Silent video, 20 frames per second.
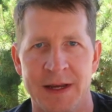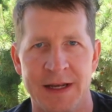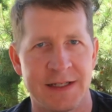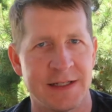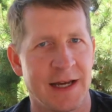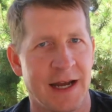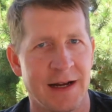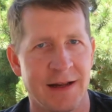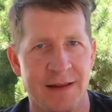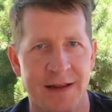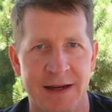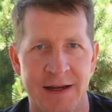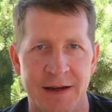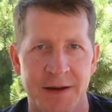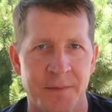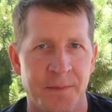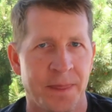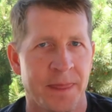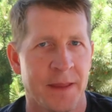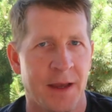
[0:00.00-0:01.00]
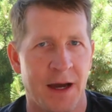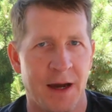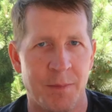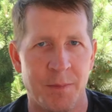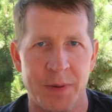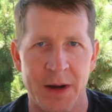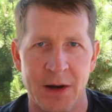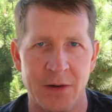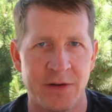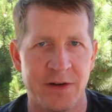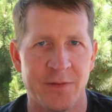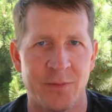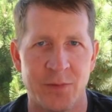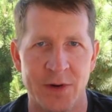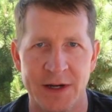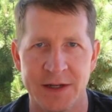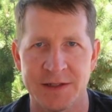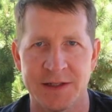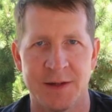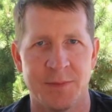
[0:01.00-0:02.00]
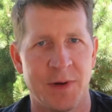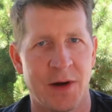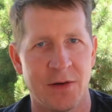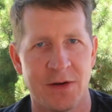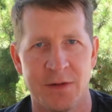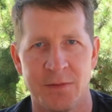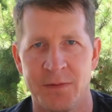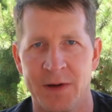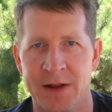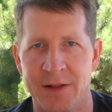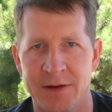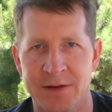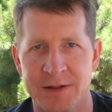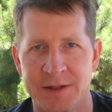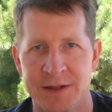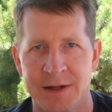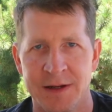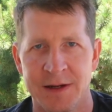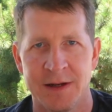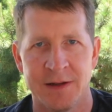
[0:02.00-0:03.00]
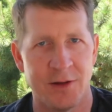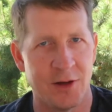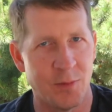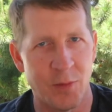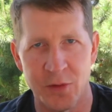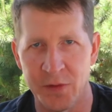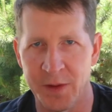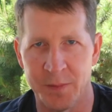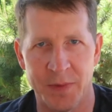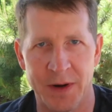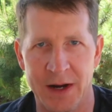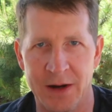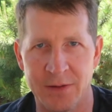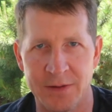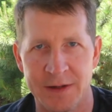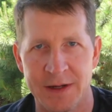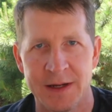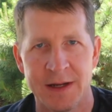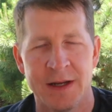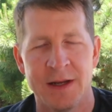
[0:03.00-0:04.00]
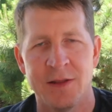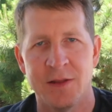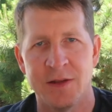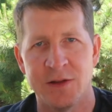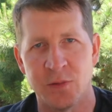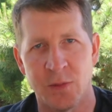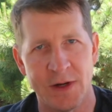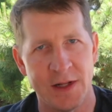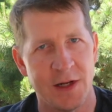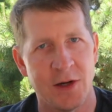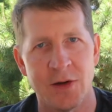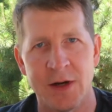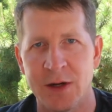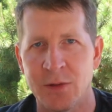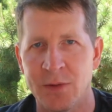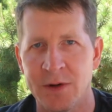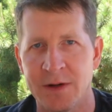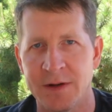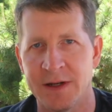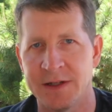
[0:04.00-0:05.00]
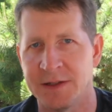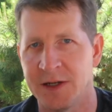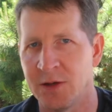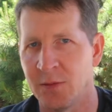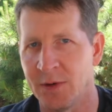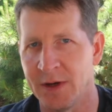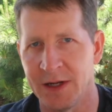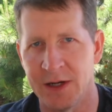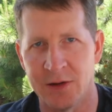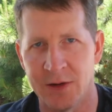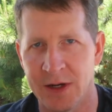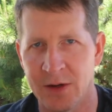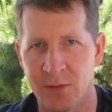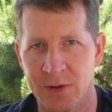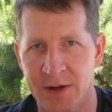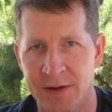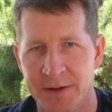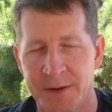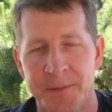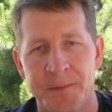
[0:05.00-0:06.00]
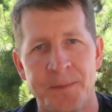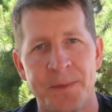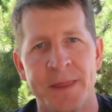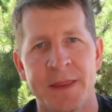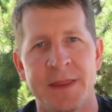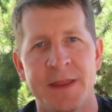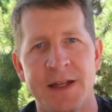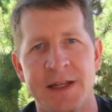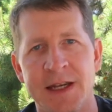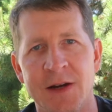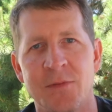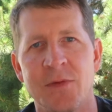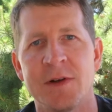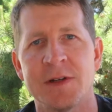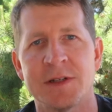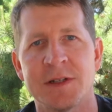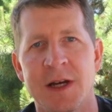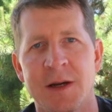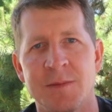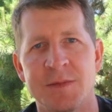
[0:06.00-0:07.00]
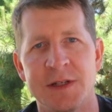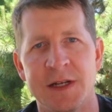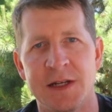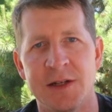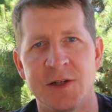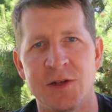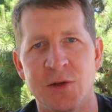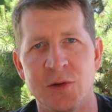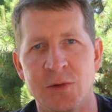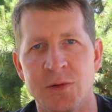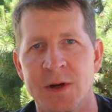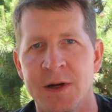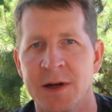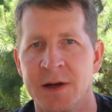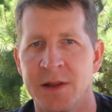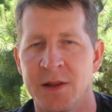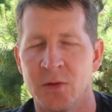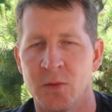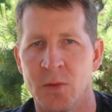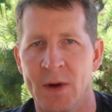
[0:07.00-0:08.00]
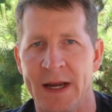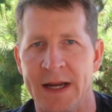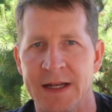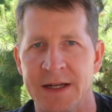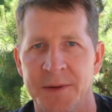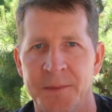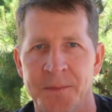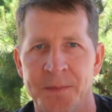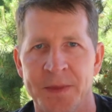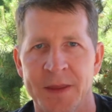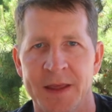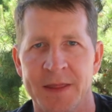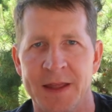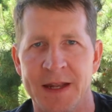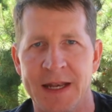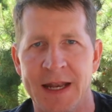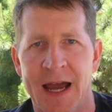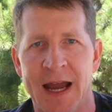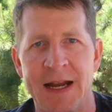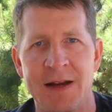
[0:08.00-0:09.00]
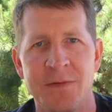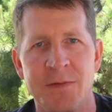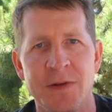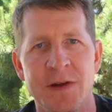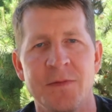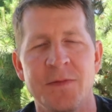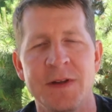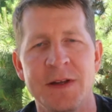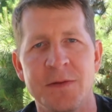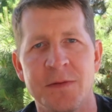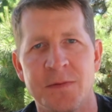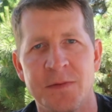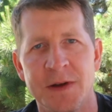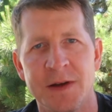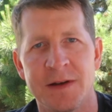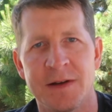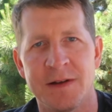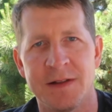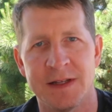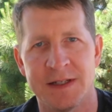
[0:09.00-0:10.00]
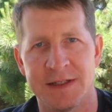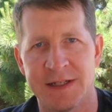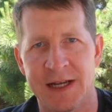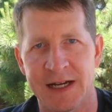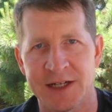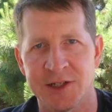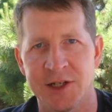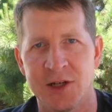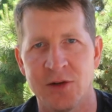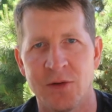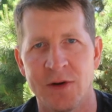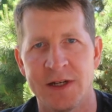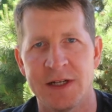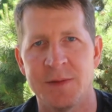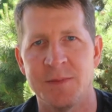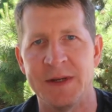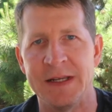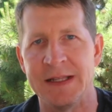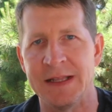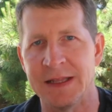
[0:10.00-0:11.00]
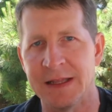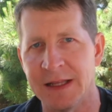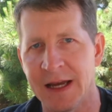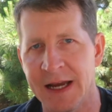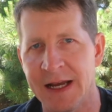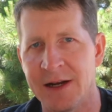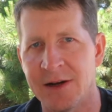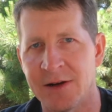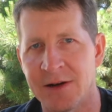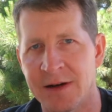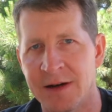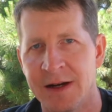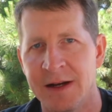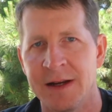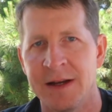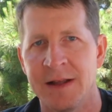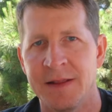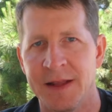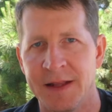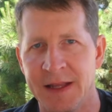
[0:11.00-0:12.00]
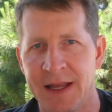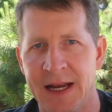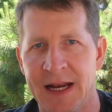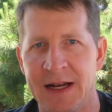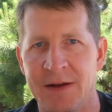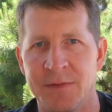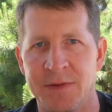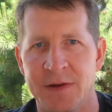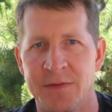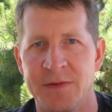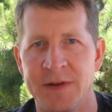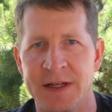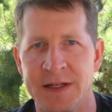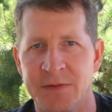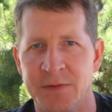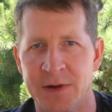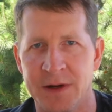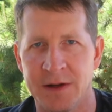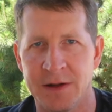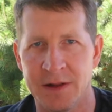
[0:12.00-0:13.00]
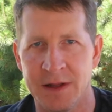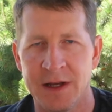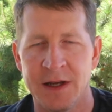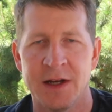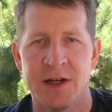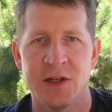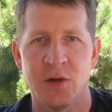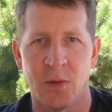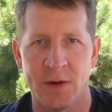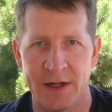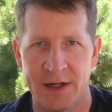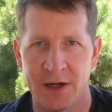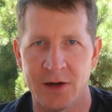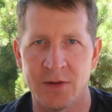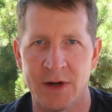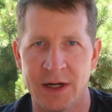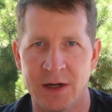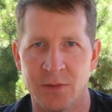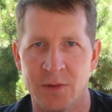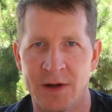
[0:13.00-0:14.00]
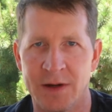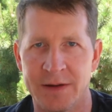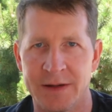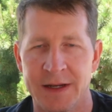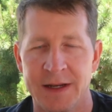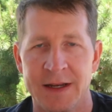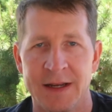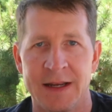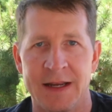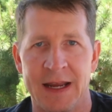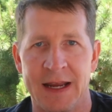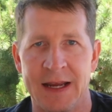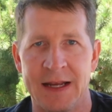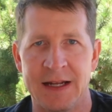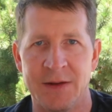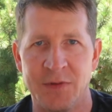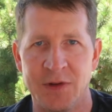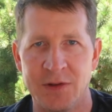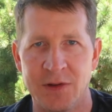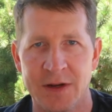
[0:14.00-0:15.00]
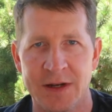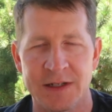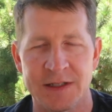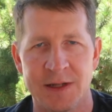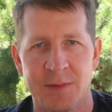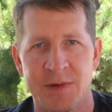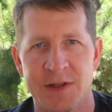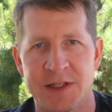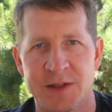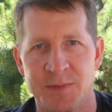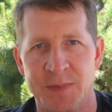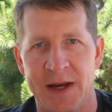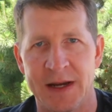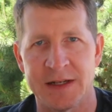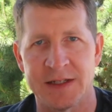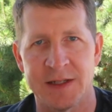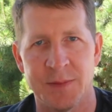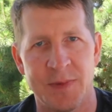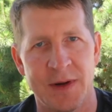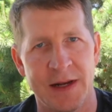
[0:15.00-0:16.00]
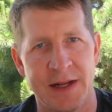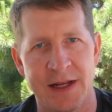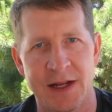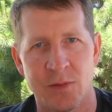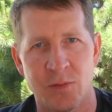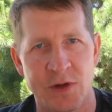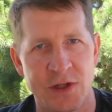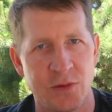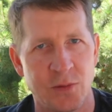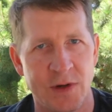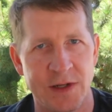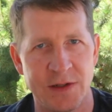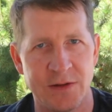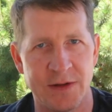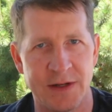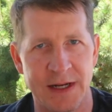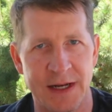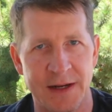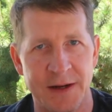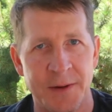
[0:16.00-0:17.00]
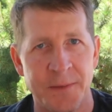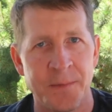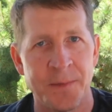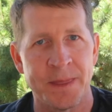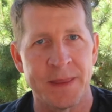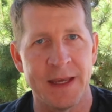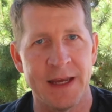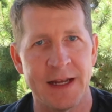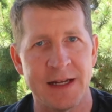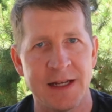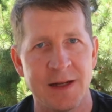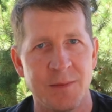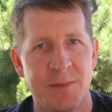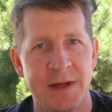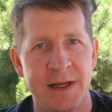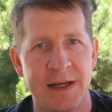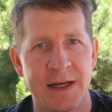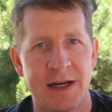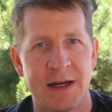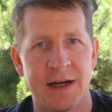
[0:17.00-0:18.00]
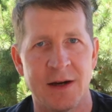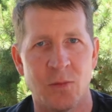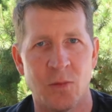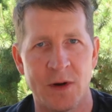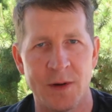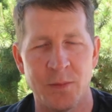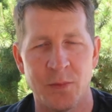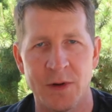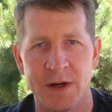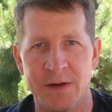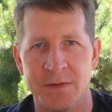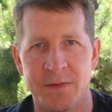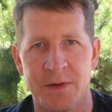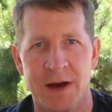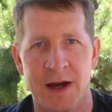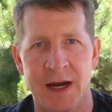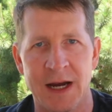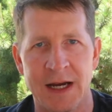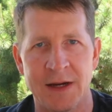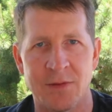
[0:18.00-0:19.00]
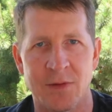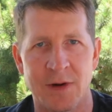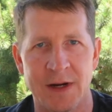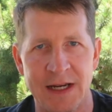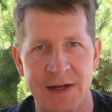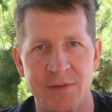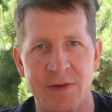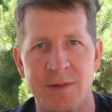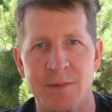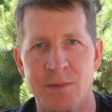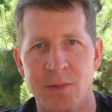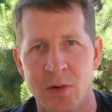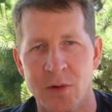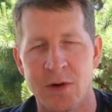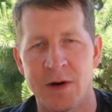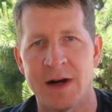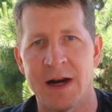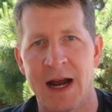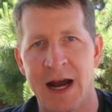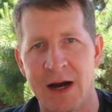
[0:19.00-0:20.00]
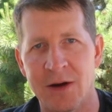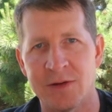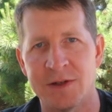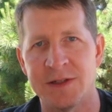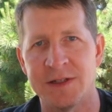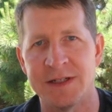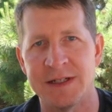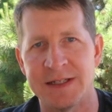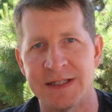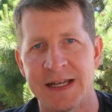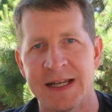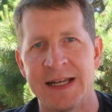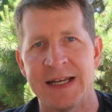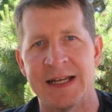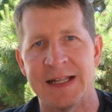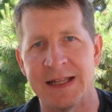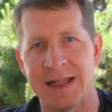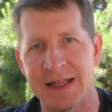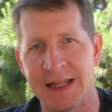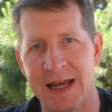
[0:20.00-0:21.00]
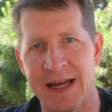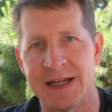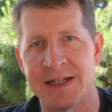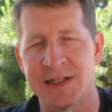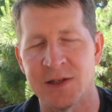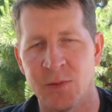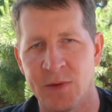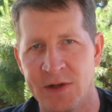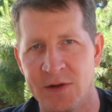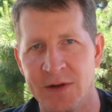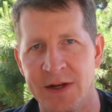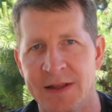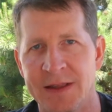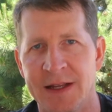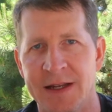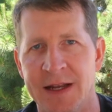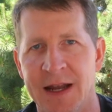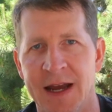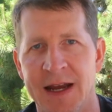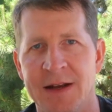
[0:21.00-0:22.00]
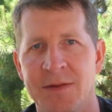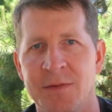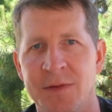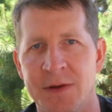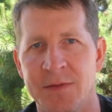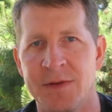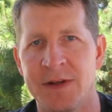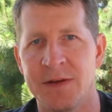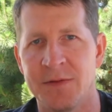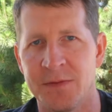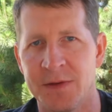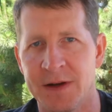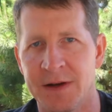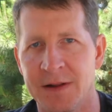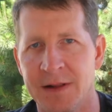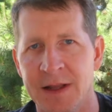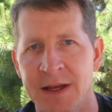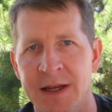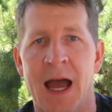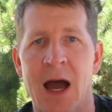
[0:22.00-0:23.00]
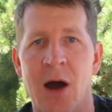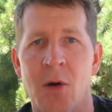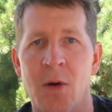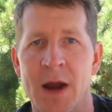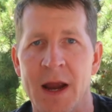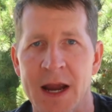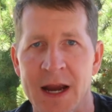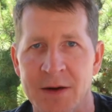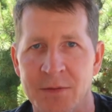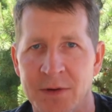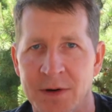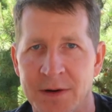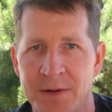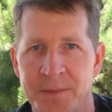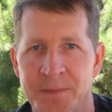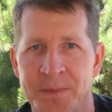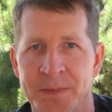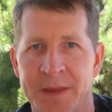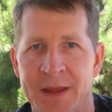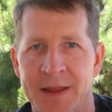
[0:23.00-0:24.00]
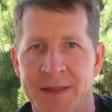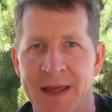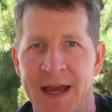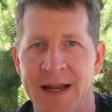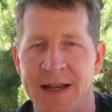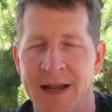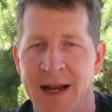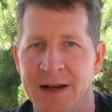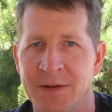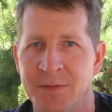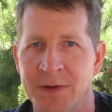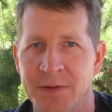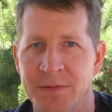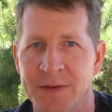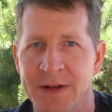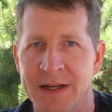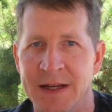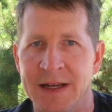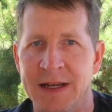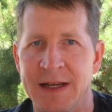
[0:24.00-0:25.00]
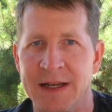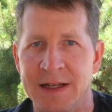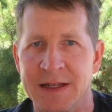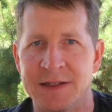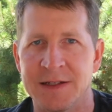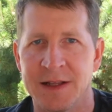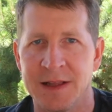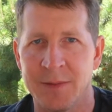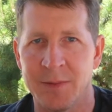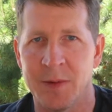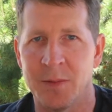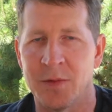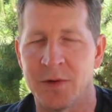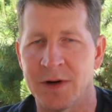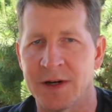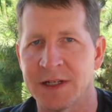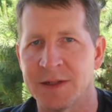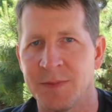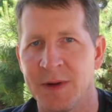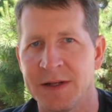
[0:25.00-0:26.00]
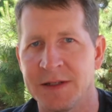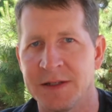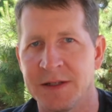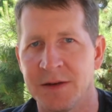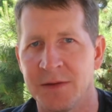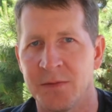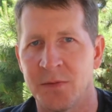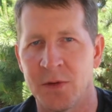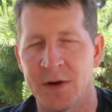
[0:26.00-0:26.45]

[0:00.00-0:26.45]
It's kind of like a pound of bricks and a pound of feathers. They're both a pound. 20 degree quilt is a 20 degree quilt. The difference comes into the weight. The 950 fill is actually going to be lighter than the 850 fill 20 degree quilt. And if you look at some of the specs, depending on which one you get, it can be 1.5 or even more ounces less when you get the 950 fill. However, that 950 is a little bit more expensive.